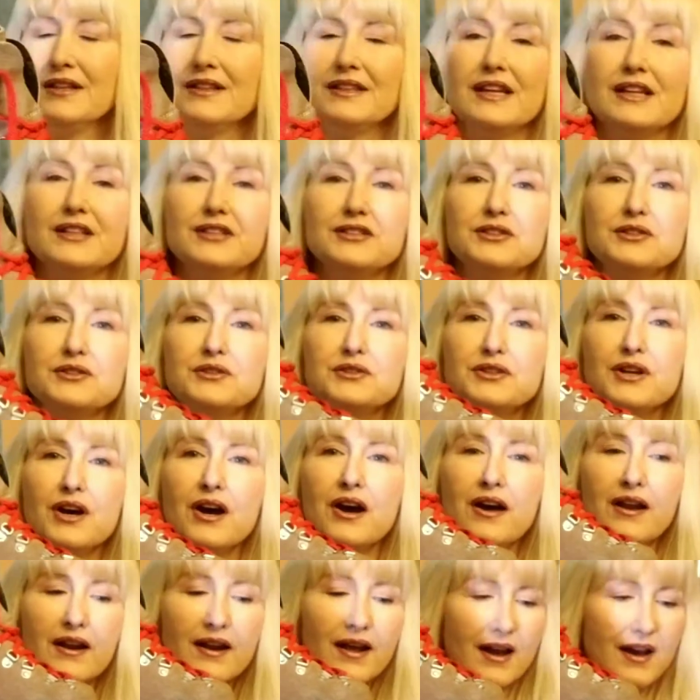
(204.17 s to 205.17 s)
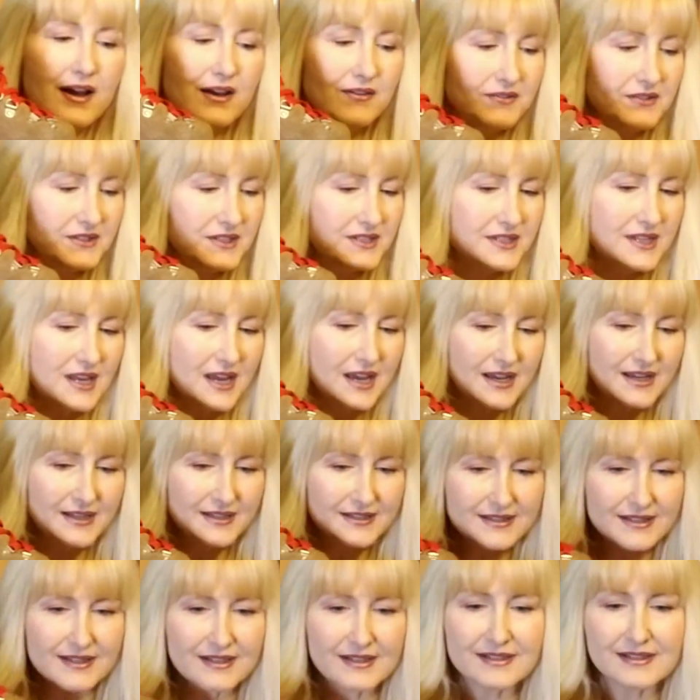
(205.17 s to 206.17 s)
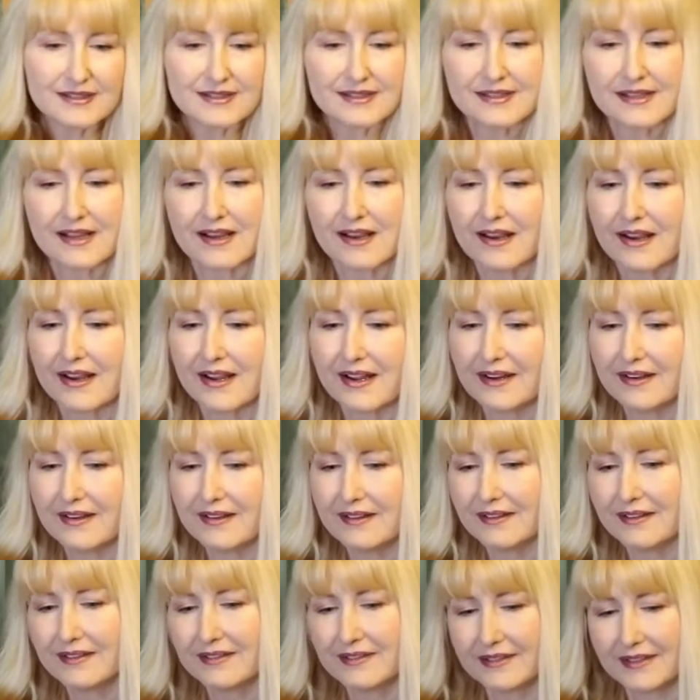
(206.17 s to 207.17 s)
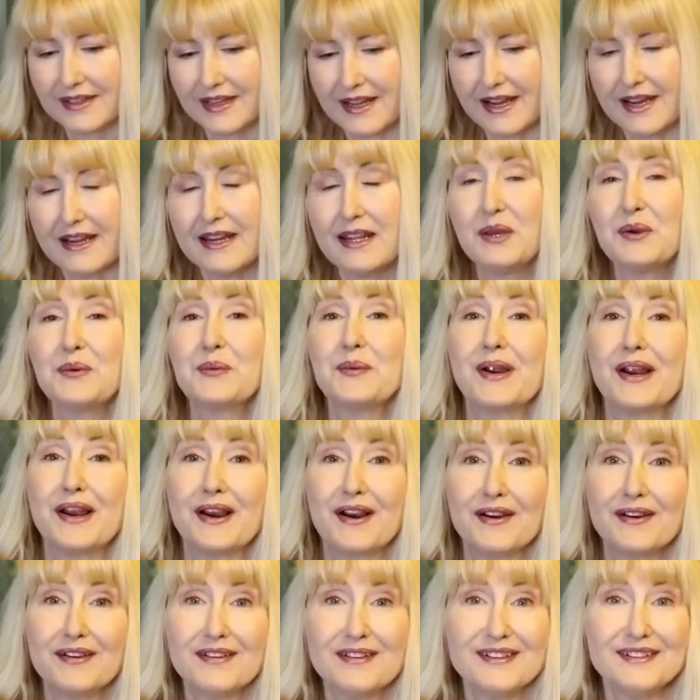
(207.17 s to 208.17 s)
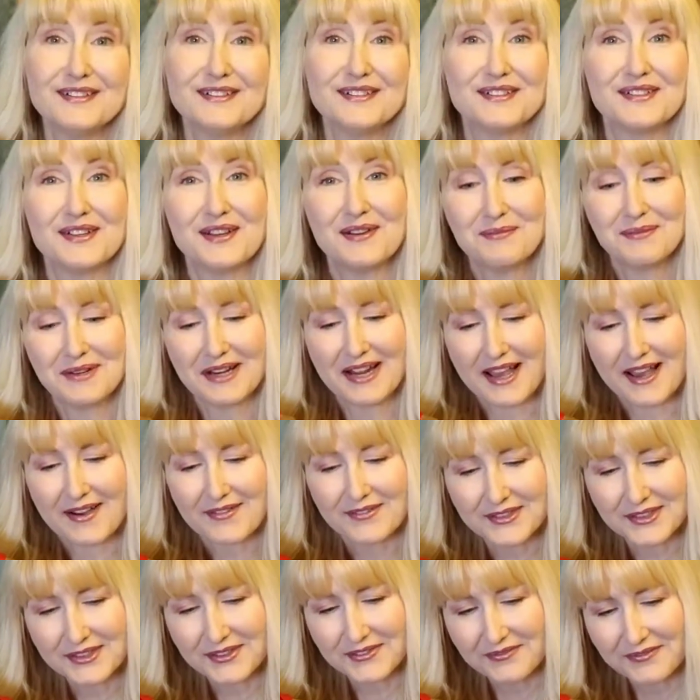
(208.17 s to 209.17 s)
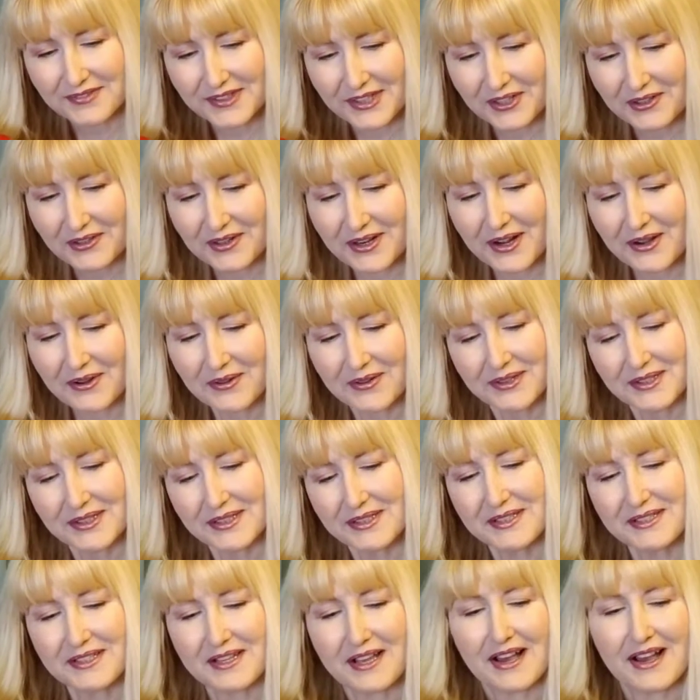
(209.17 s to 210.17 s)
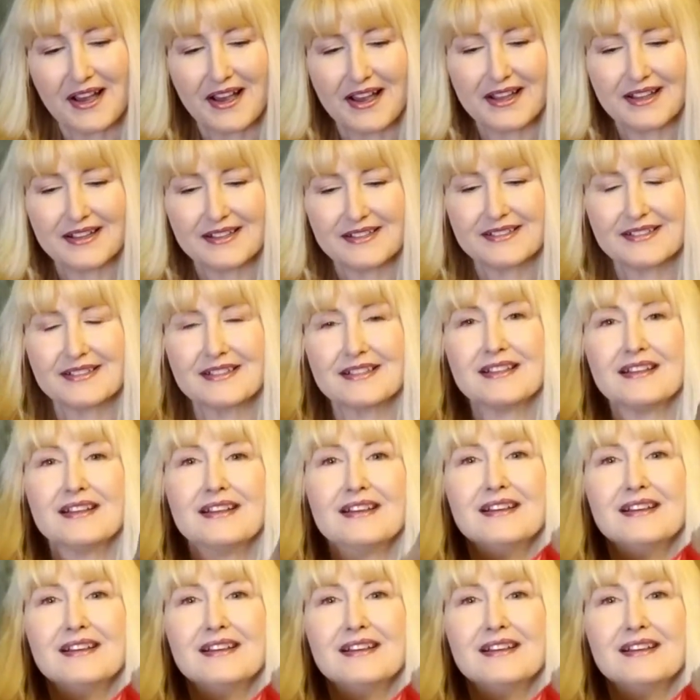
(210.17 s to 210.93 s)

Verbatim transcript: They do not have a size inside anywhere. So I'm gonna have to figure out the size.